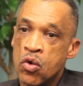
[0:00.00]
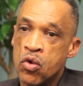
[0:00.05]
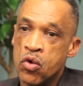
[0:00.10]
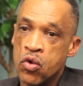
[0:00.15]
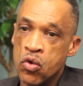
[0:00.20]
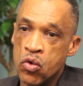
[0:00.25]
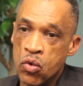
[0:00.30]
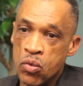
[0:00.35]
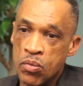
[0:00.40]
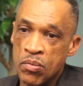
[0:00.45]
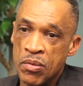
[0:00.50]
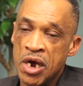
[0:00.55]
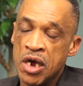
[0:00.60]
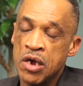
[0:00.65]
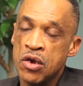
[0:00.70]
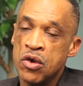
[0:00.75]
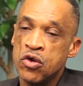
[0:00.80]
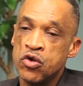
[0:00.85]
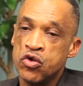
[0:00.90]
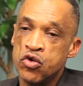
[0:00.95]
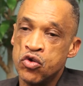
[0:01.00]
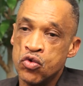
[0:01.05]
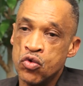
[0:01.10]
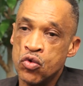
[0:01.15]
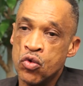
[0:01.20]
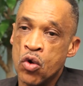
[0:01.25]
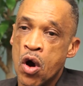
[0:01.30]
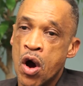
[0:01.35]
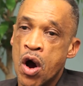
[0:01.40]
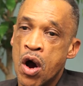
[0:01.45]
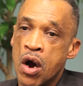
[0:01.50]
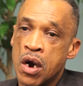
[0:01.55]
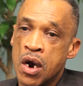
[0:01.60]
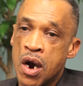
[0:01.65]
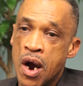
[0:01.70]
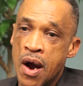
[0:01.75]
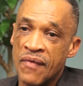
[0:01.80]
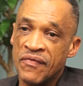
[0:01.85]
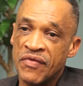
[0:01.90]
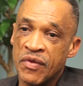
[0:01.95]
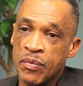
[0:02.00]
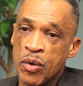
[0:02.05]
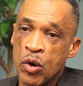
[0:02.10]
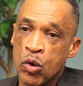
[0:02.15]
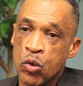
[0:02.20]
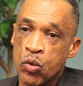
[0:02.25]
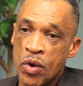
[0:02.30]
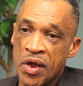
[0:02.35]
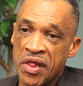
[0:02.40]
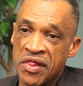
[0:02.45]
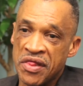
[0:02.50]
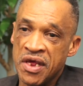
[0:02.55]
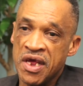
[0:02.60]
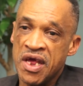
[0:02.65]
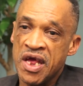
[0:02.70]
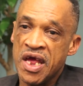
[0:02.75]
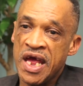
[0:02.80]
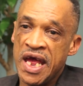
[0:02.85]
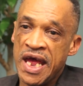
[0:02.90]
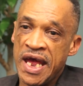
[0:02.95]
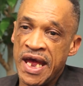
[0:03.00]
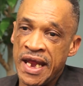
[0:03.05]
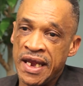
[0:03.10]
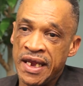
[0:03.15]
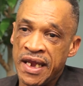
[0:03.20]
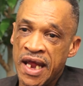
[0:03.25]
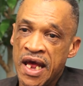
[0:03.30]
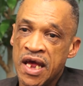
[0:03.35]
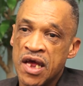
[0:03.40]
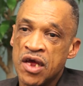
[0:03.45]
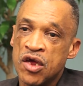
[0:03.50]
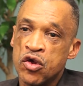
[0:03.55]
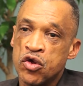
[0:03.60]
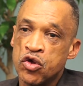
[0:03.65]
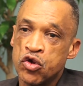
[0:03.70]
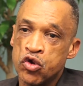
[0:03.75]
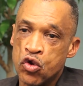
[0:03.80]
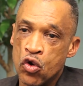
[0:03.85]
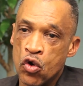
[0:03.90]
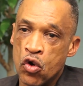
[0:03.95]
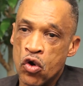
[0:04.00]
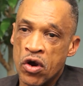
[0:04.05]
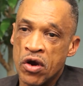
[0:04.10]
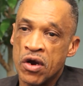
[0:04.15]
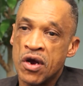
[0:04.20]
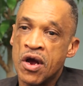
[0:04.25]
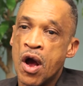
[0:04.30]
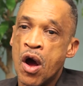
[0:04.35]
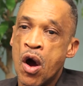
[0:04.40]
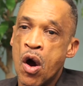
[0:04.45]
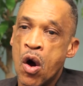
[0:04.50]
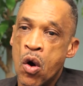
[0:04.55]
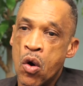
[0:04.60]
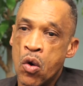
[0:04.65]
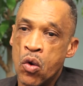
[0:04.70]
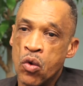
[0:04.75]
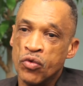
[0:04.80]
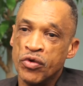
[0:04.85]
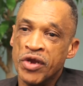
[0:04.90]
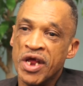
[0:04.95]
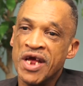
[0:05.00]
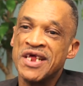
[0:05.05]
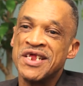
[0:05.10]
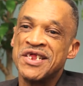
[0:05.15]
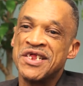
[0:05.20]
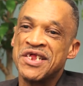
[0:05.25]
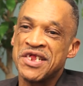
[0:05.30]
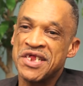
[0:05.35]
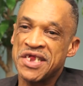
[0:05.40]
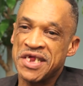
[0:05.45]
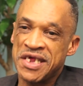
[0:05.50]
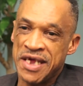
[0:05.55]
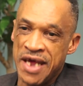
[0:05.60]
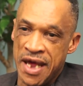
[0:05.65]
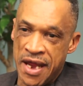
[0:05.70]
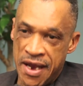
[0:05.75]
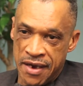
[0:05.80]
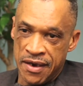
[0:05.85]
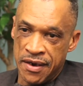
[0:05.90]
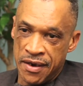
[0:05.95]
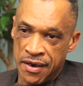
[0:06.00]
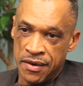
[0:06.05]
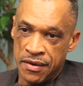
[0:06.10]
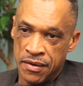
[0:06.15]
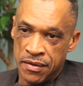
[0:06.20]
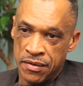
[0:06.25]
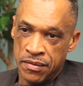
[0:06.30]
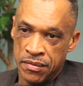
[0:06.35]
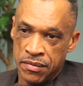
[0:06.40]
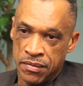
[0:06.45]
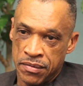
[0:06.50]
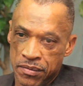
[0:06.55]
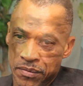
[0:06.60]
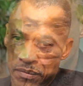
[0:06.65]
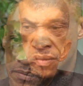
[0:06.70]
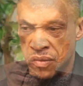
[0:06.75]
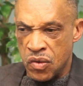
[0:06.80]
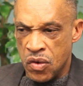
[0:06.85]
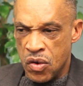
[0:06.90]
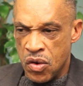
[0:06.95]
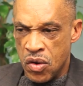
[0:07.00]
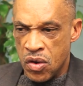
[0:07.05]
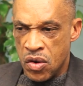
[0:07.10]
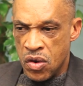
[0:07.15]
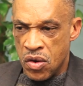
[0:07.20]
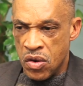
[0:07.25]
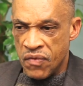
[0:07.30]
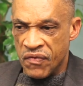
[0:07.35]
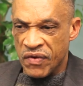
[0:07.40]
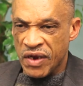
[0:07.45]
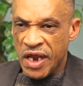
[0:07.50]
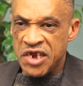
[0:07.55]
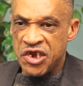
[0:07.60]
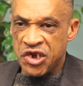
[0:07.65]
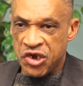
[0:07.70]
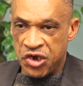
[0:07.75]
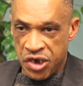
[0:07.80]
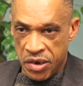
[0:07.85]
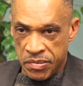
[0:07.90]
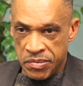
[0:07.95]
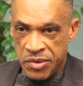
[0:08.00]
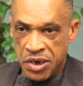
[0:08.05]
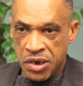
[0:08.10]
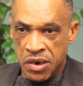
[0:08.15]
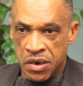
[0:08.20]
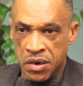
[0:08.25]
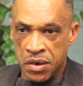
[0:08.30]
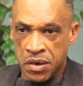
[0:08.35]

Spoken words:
whom you are comfortable with in your own skin. Relationships,